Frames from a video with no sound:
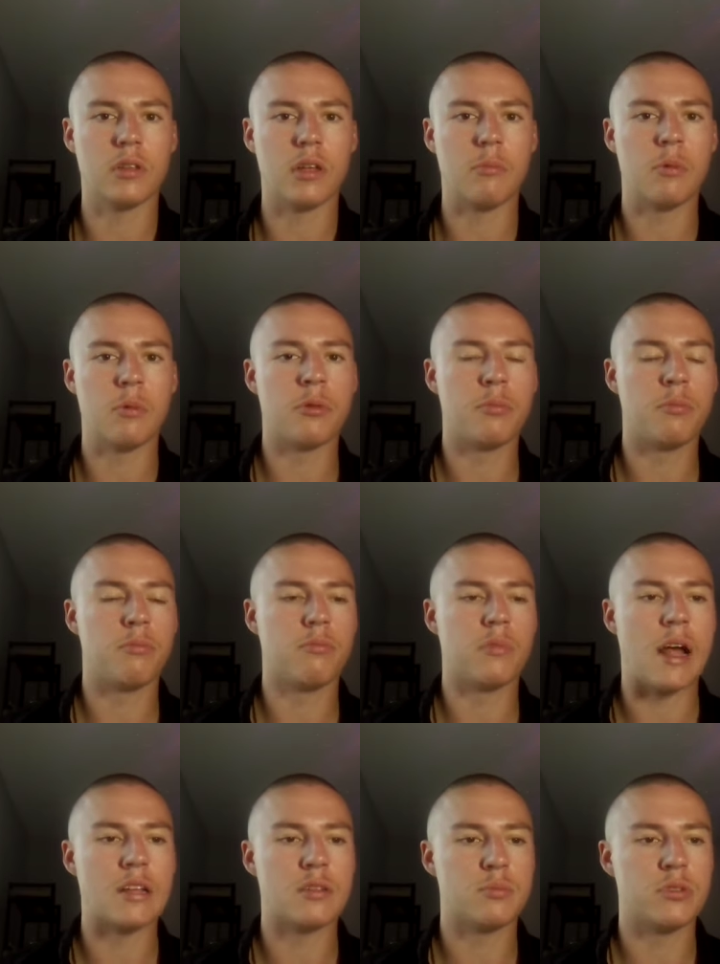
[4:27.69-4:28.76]
I remember
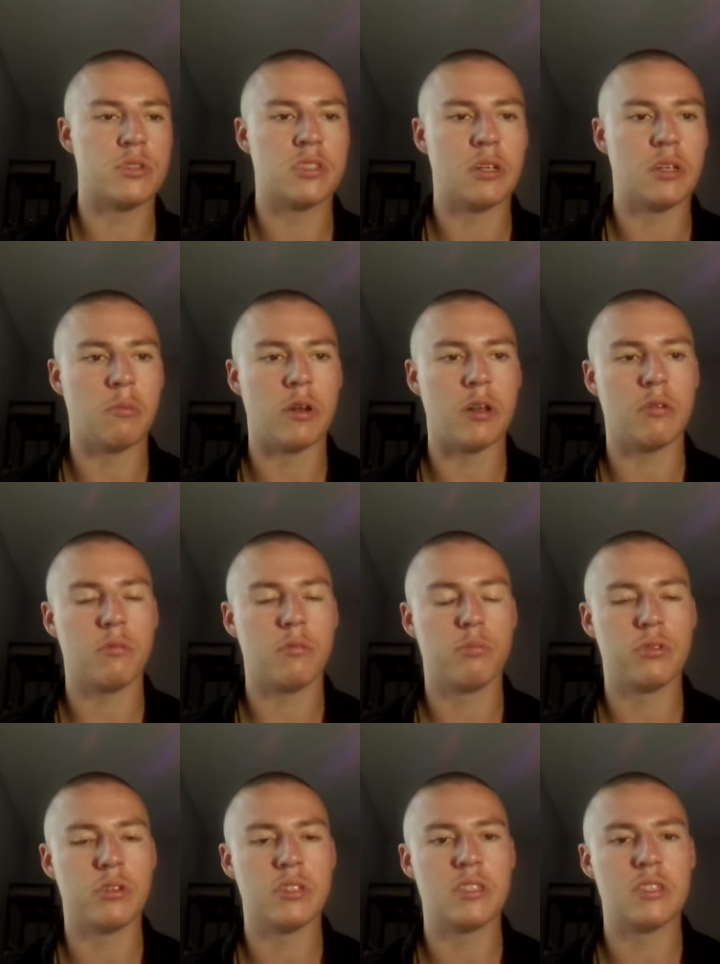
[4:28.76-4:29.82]
last preseason
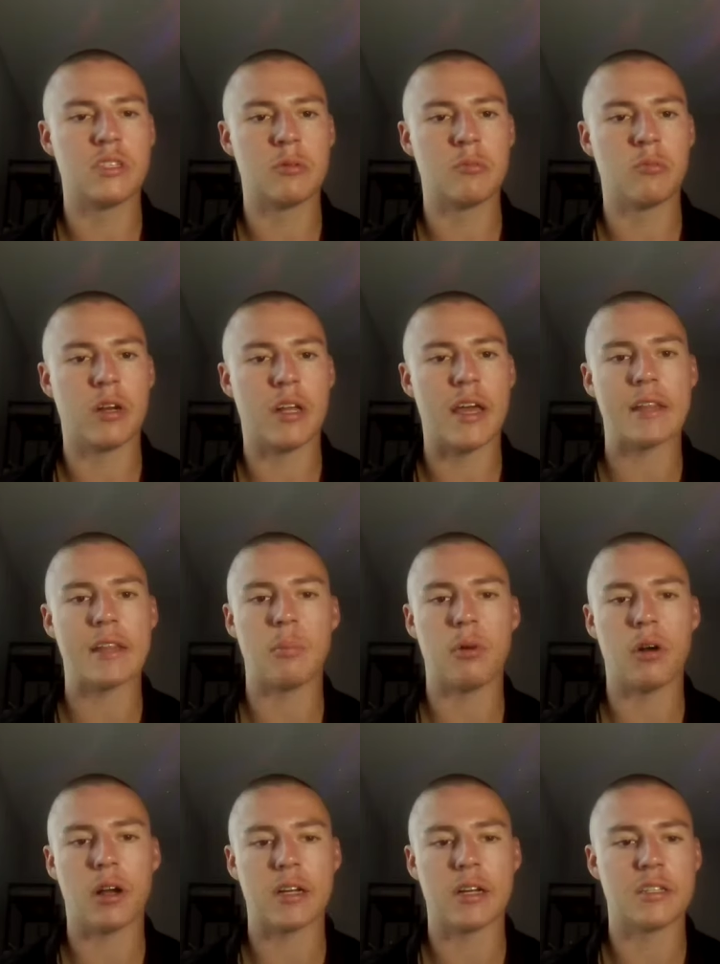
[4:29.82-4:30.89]
preseason when he had the
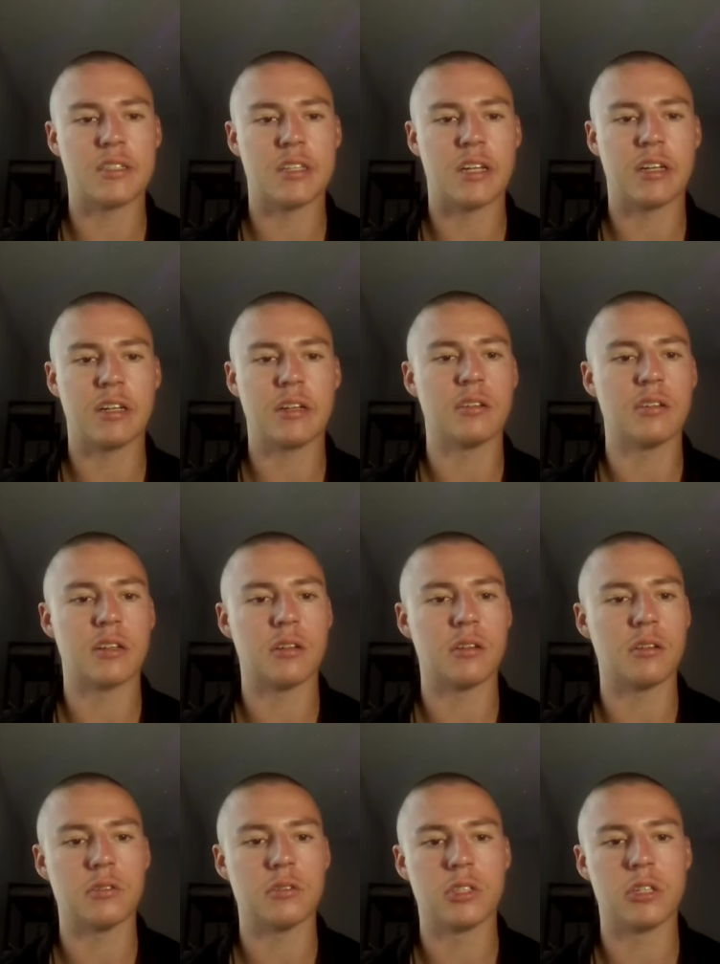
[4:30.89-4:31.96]
puck on his sec, he looked a
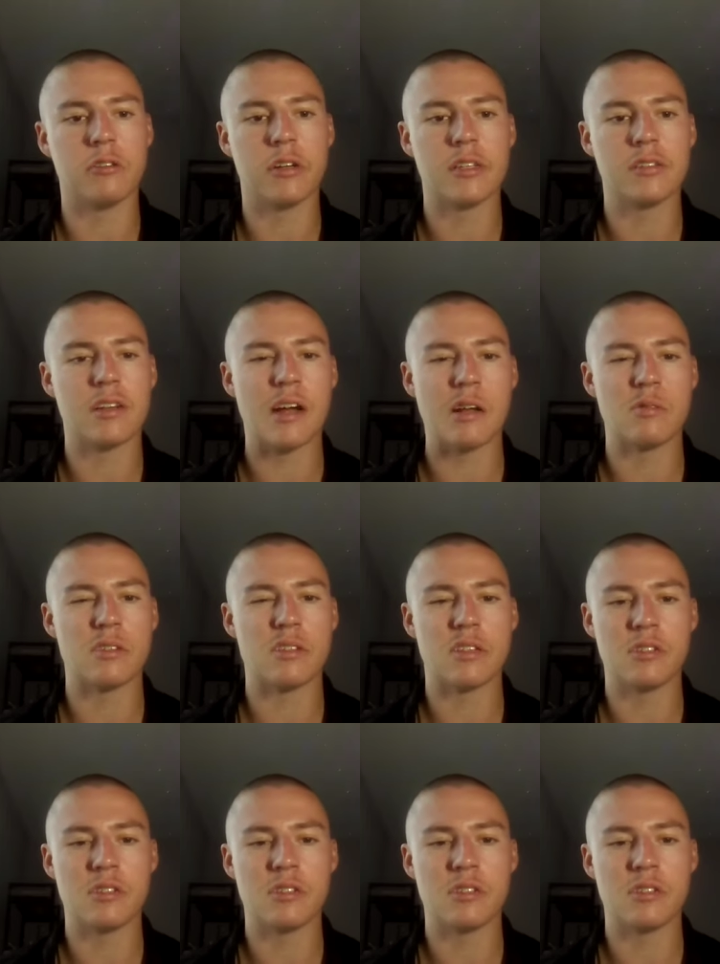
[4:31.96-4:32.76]
little jittery at times.